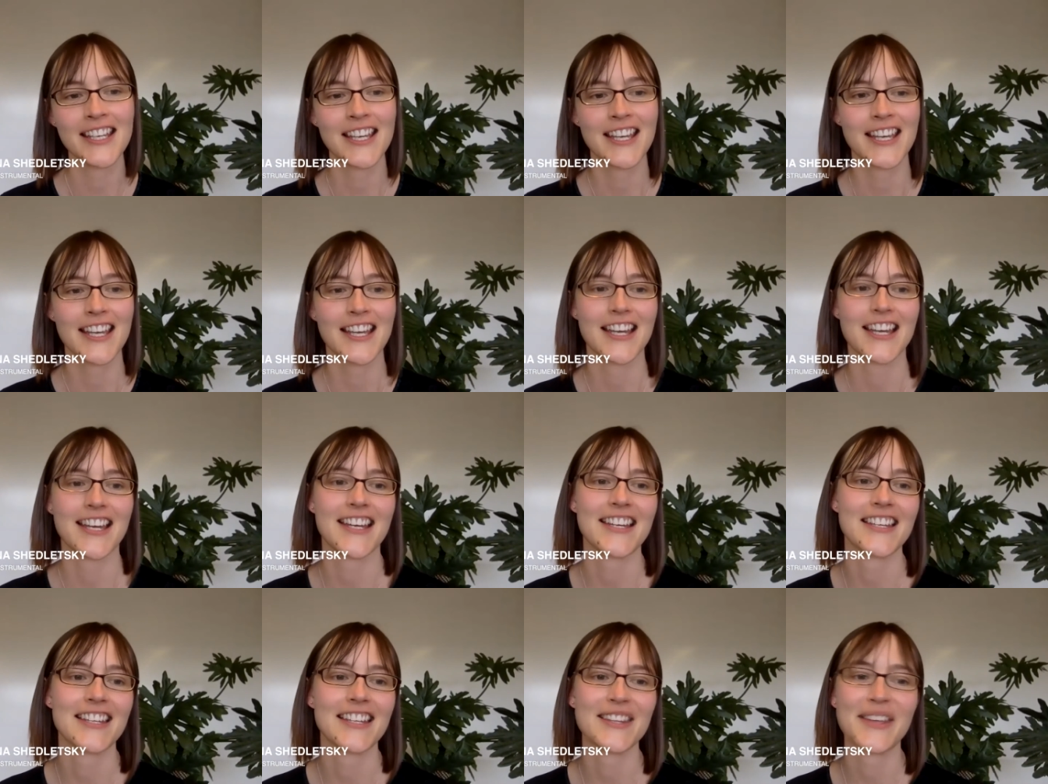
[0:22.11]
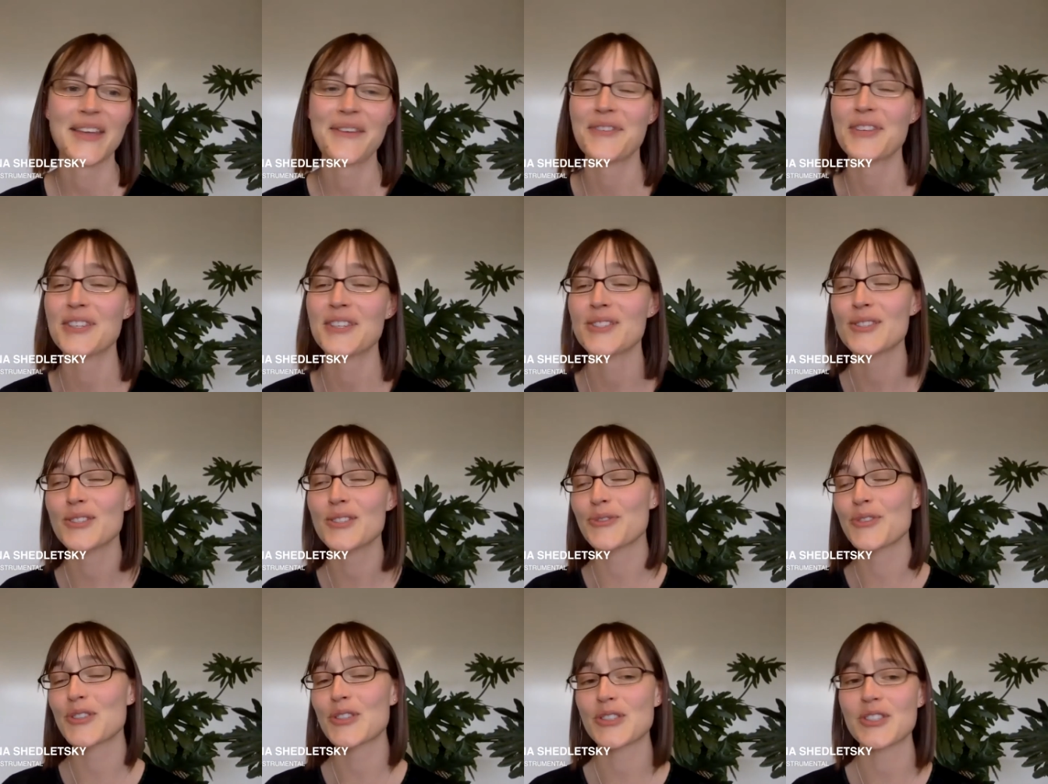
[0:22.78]
Uh, if this is your
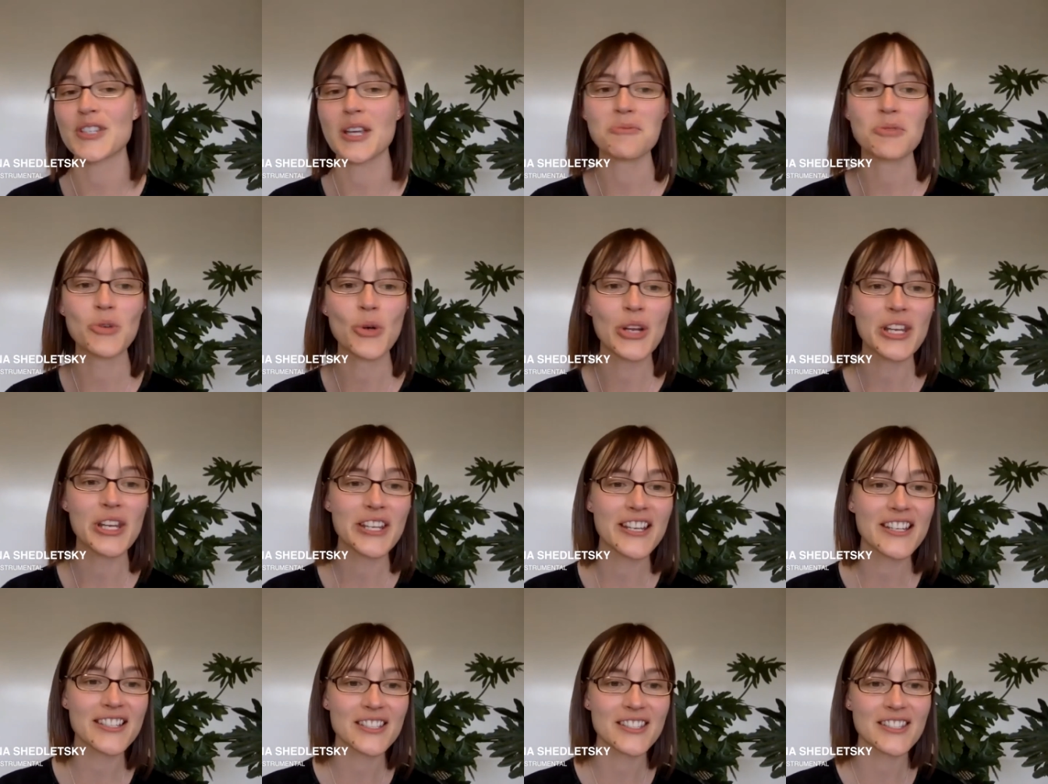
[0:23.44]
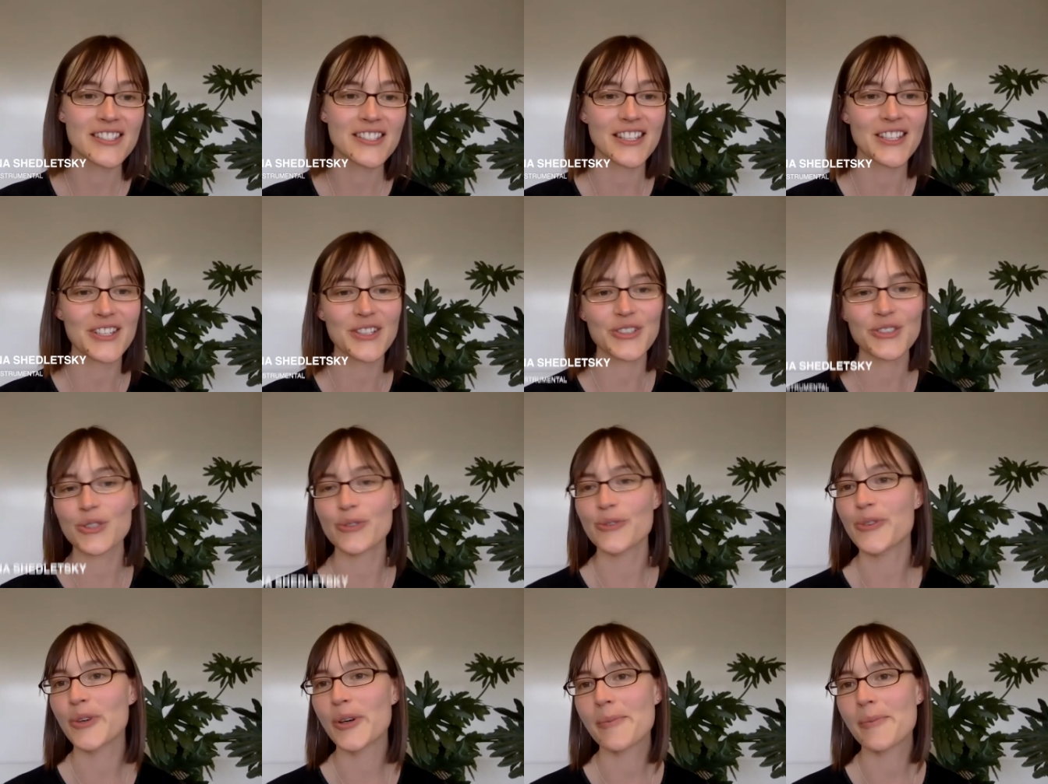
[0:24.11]
first time joining us, here's the
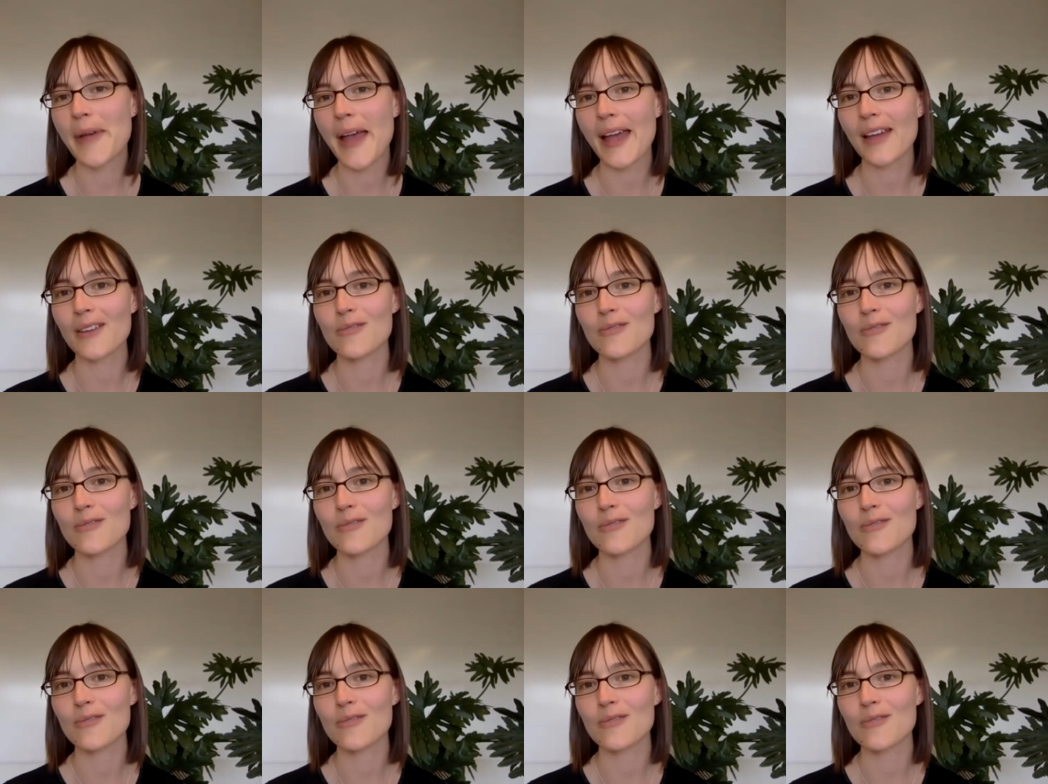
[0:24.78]
format.